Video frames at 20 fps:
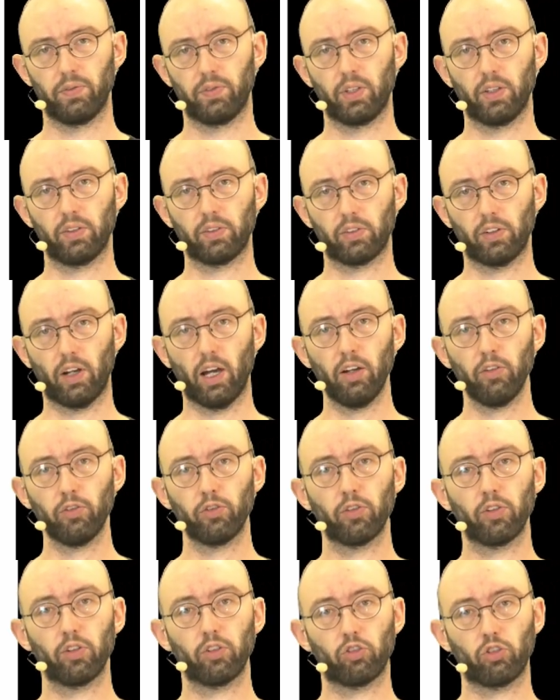this
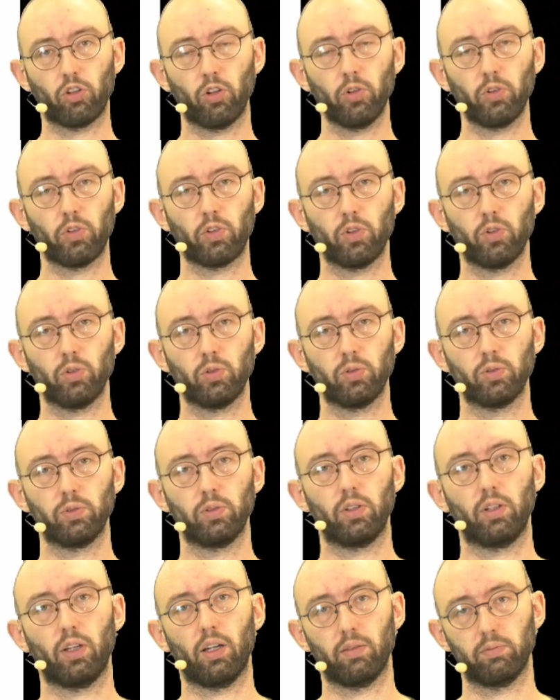graph shows you
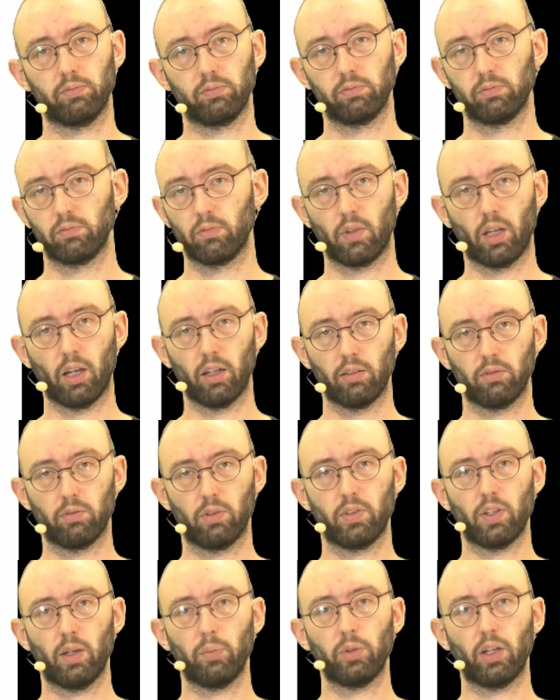
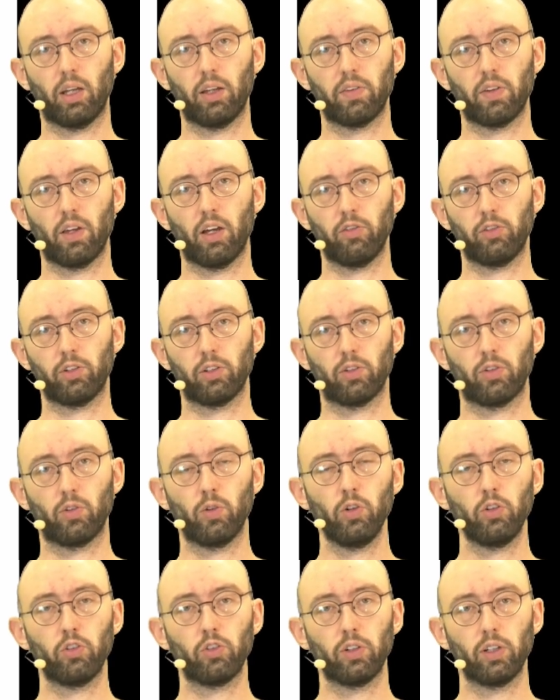some days after a
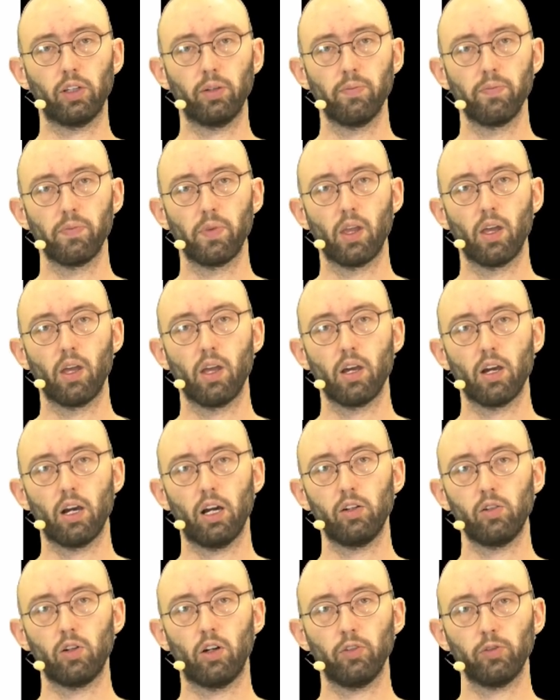surgery
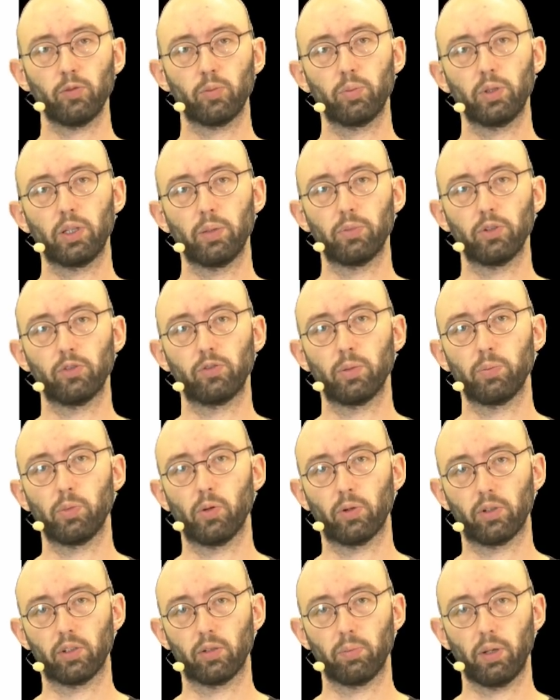how often people
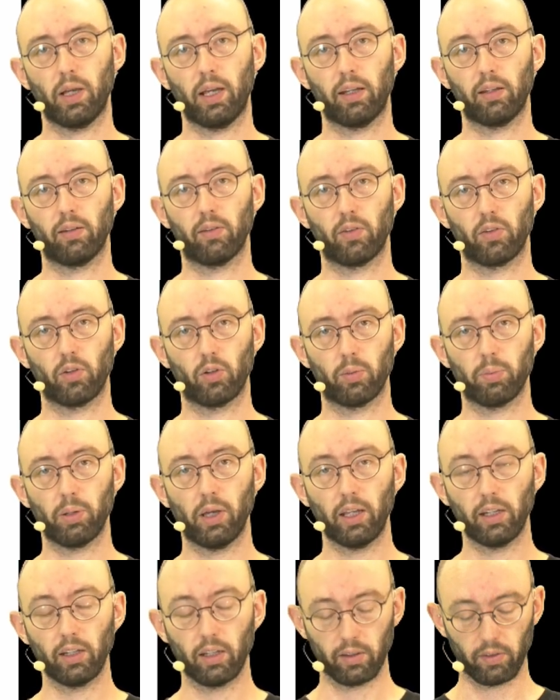reported pain, so the
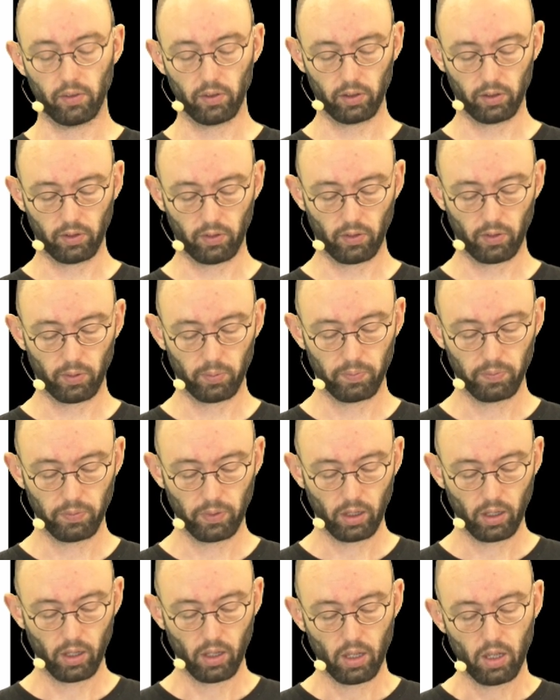pain incidence.
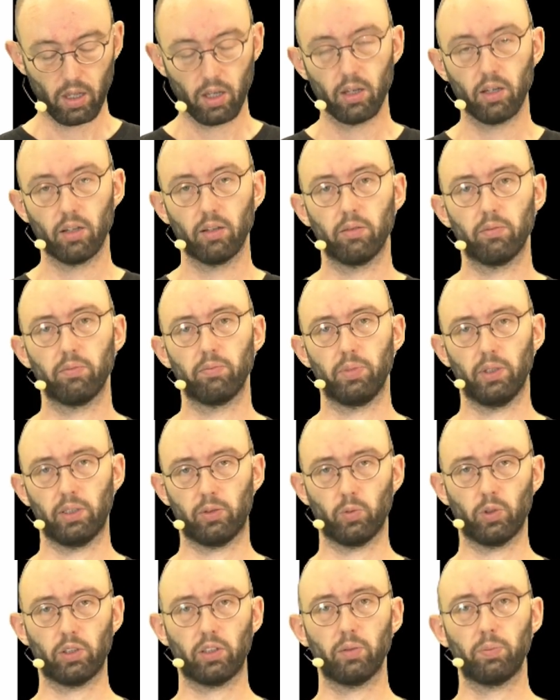But
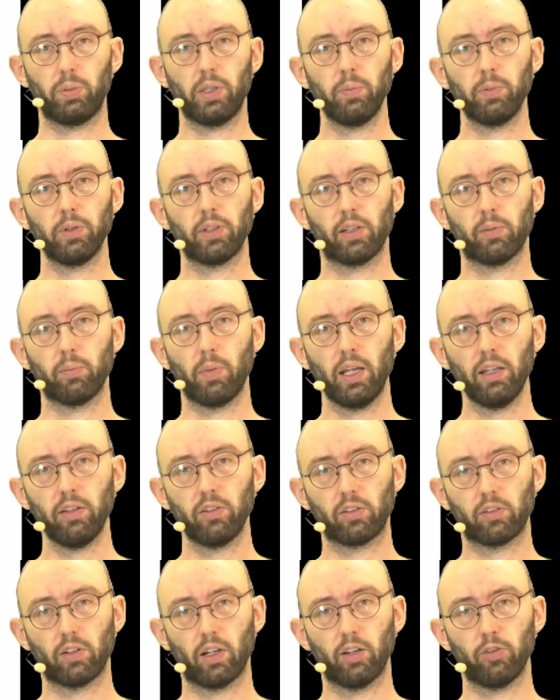what the people that made
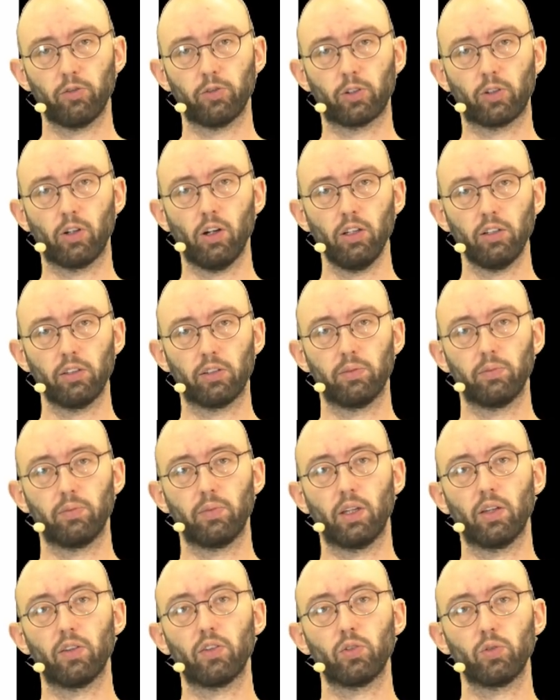the graph forgot
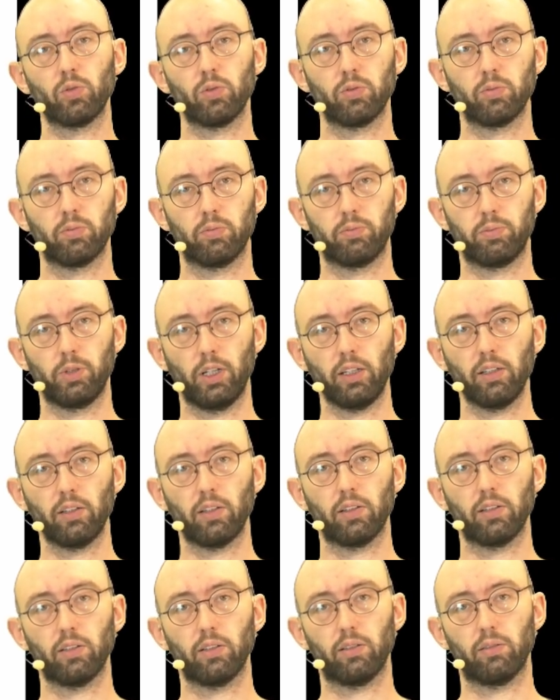is to bring
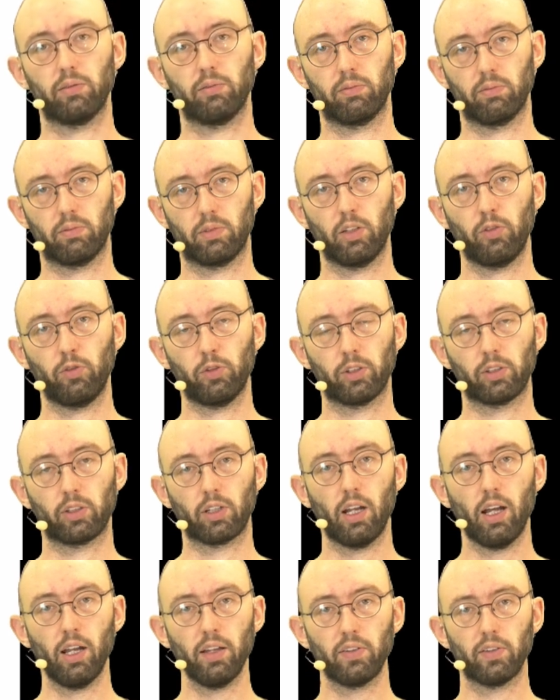the different
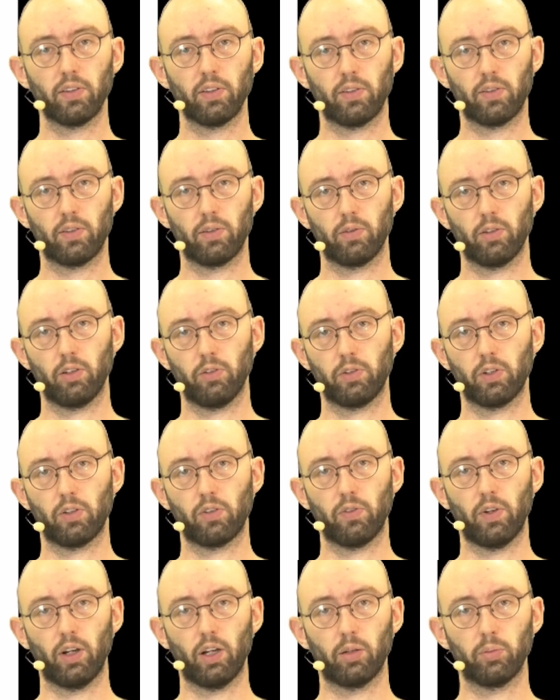classes of
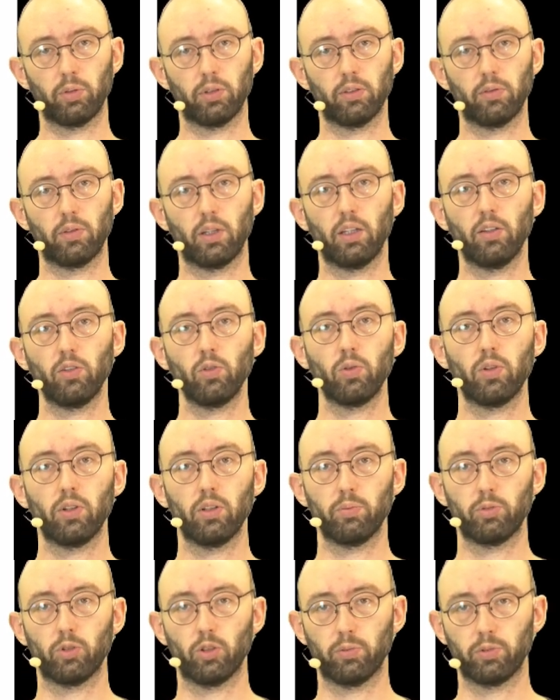this variable into the
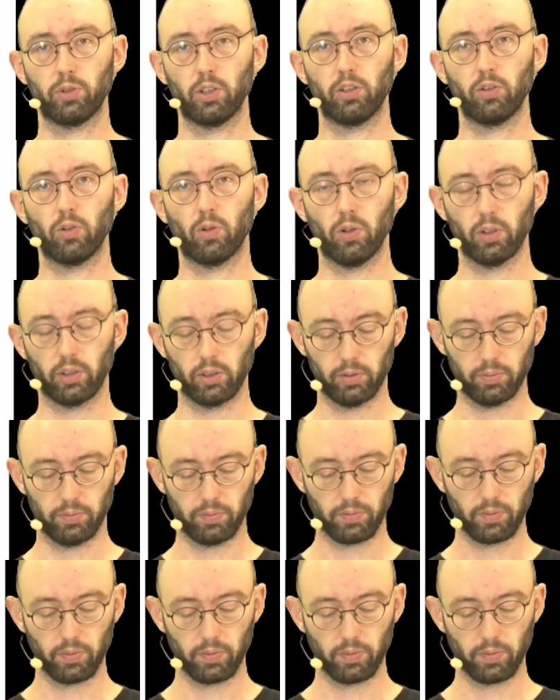appropriate order.